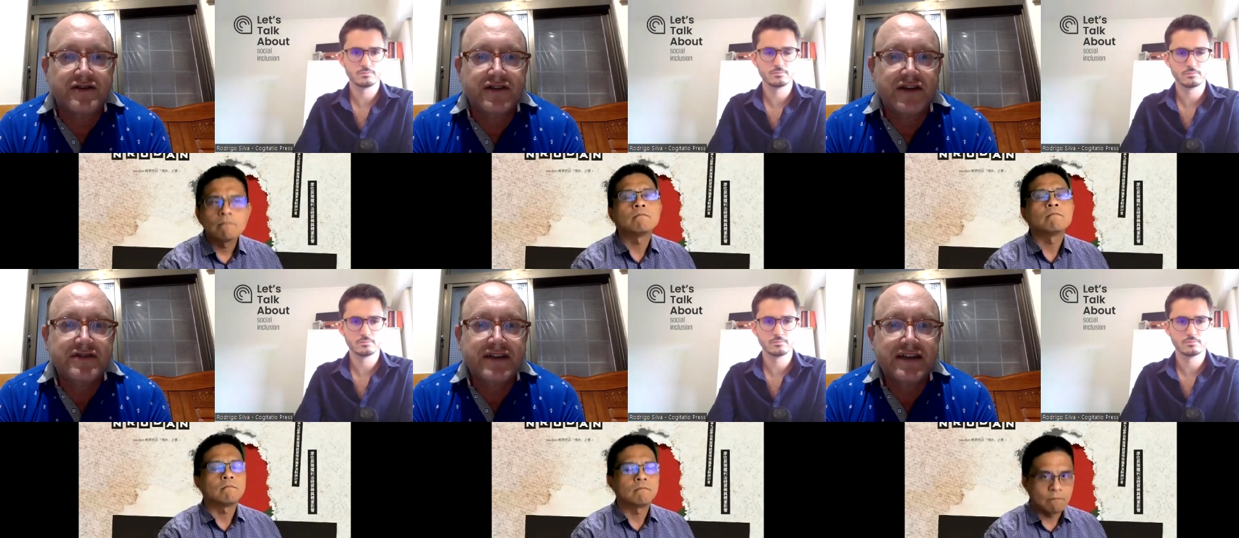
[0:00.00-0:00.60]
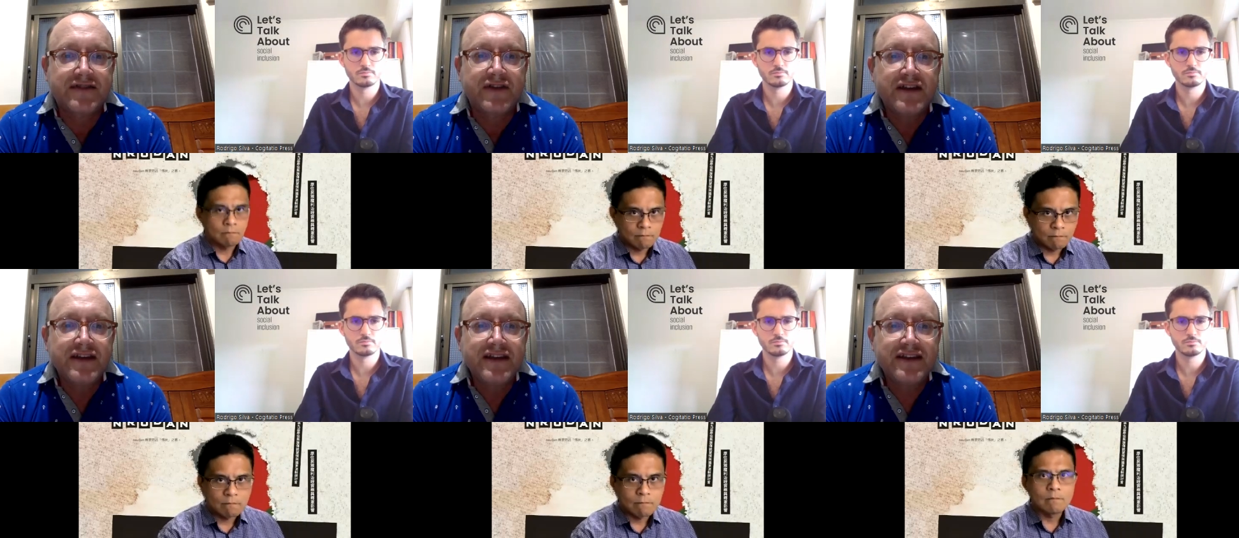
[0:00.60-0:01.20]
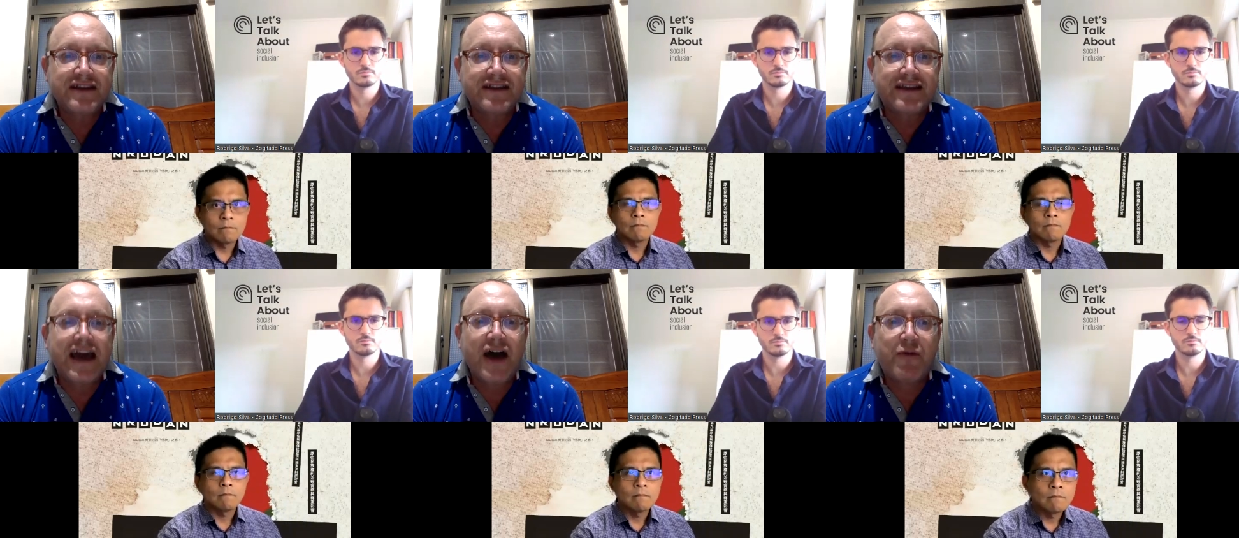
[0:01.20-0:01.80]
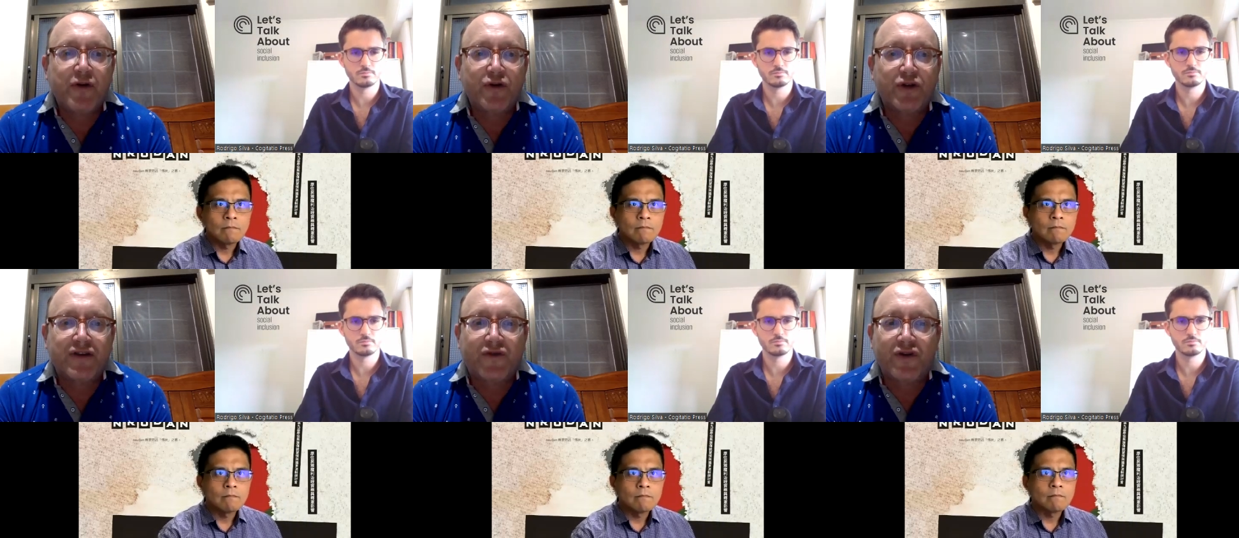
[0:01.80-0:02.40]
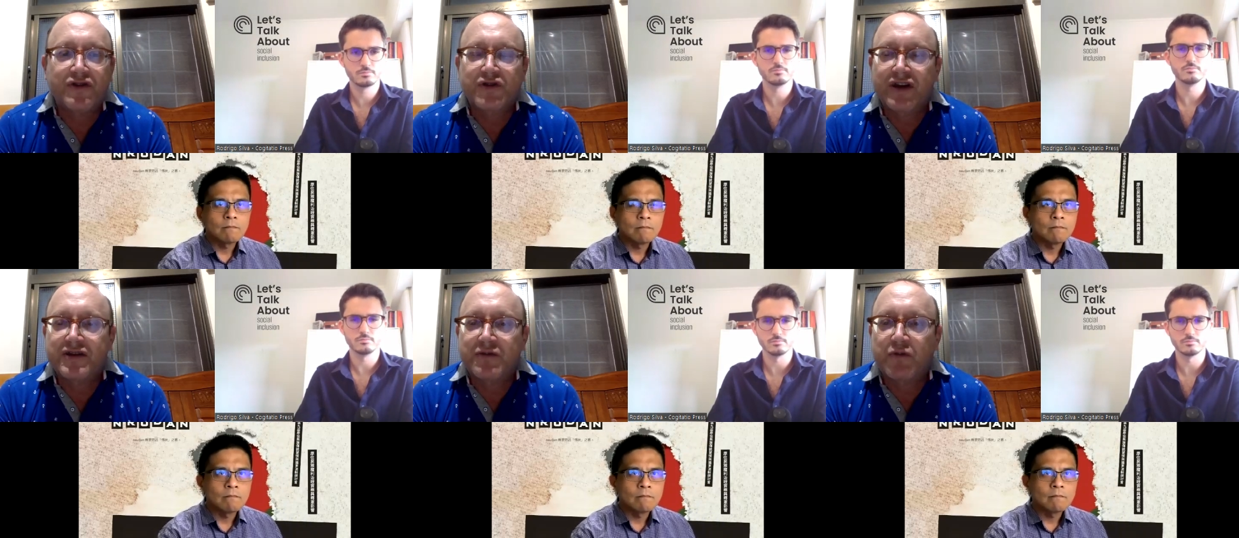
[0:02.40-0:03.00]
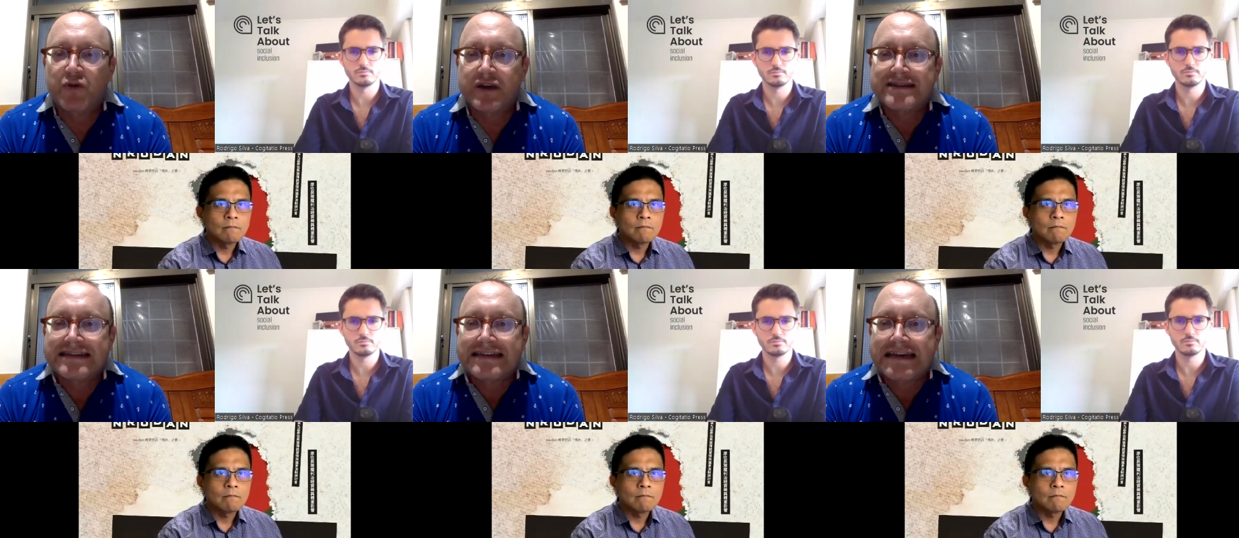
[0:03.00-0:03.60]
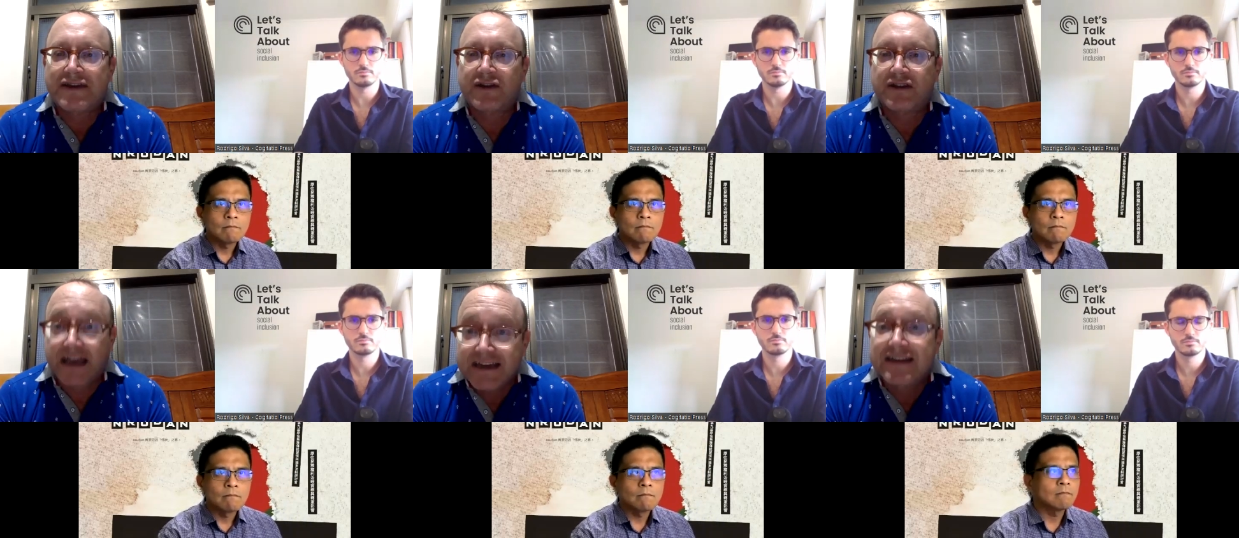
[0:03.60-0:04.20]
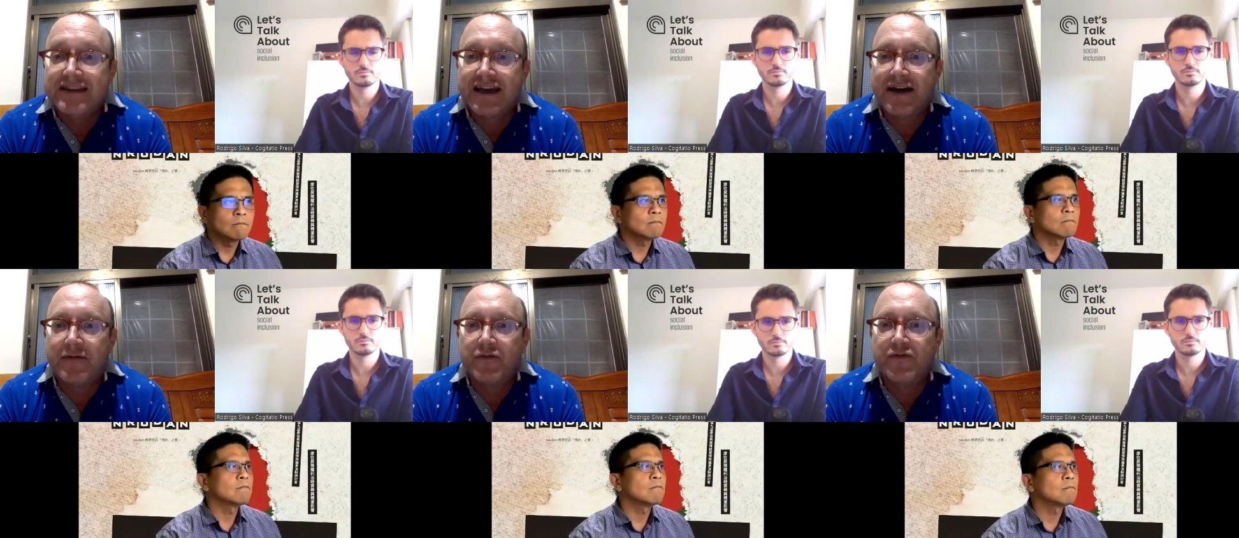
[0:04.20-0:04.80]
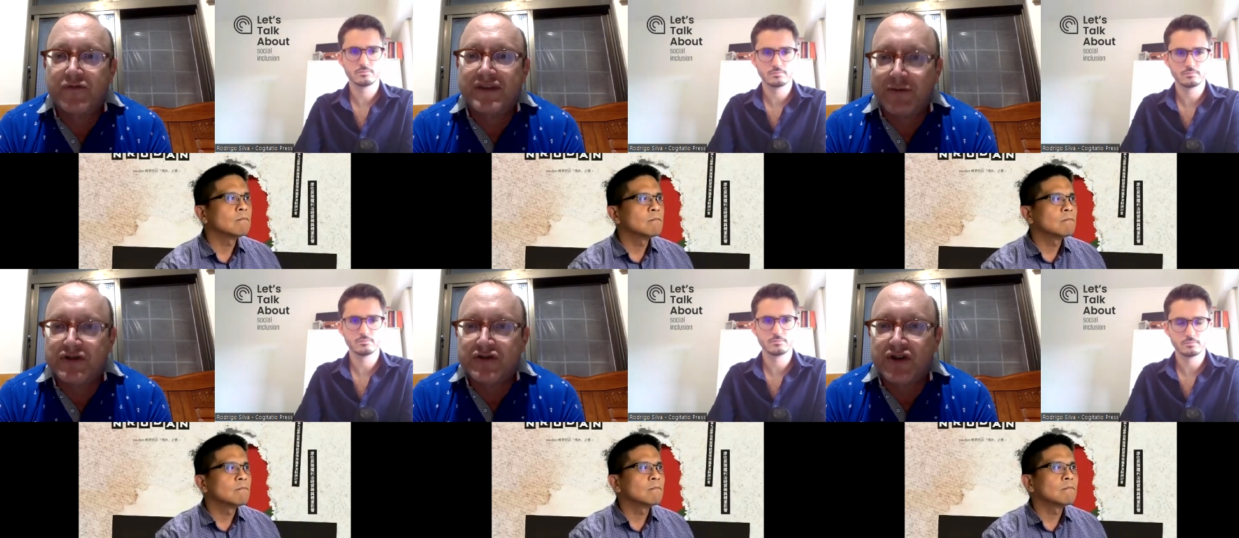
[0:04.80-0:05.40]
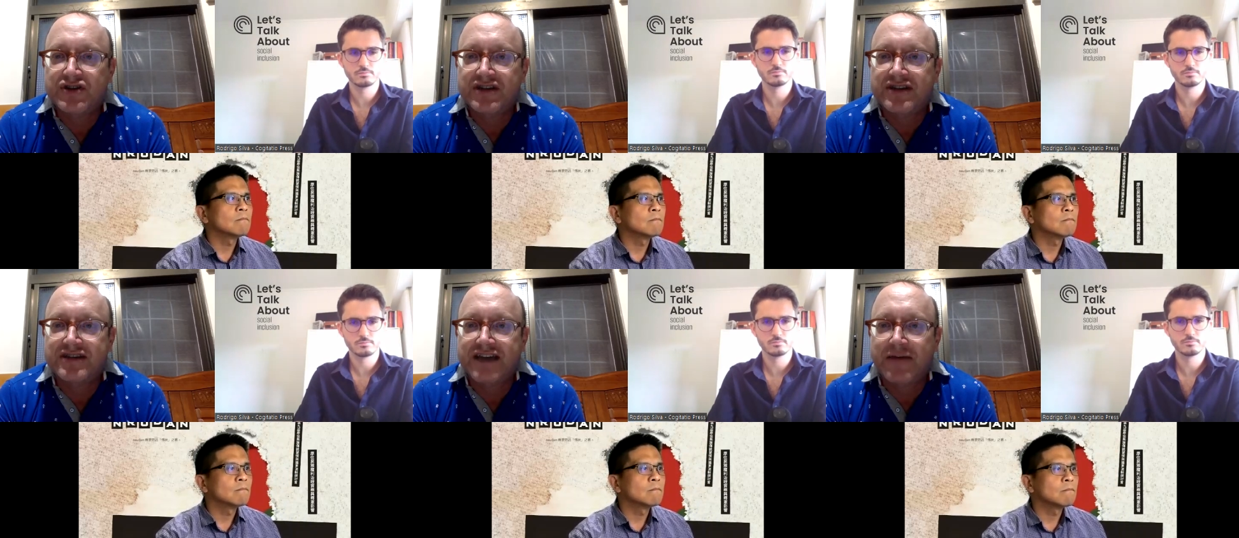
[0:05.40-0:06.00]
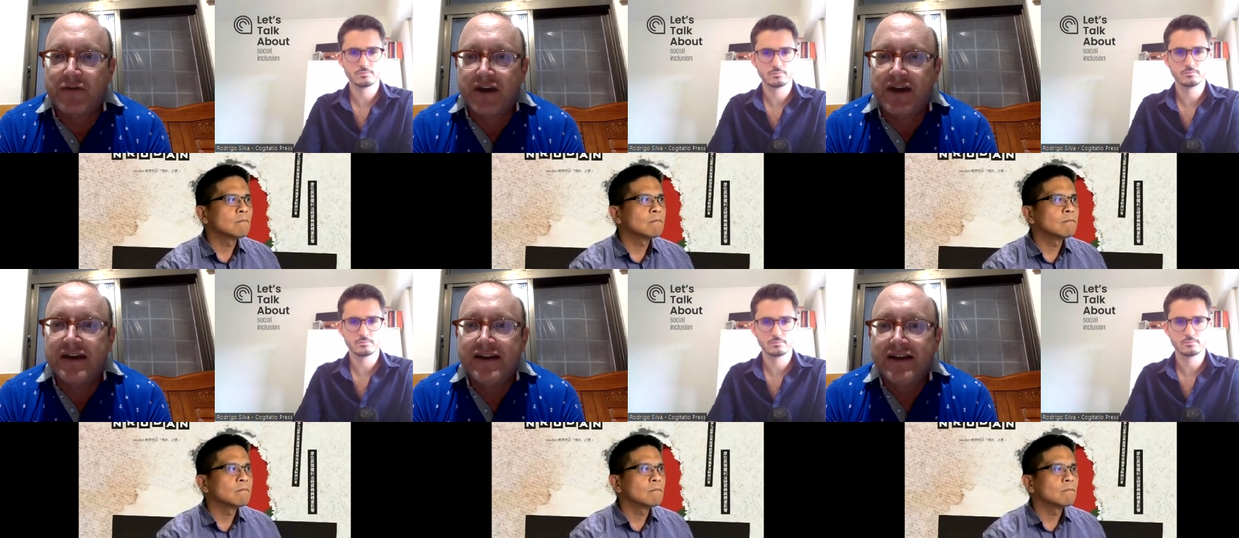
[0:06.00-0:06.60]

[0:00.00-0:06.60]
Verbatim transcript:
Speaker 1: So that was kind of the gap we were looking for, is trying to bring together, like at that demonstration in Taipei,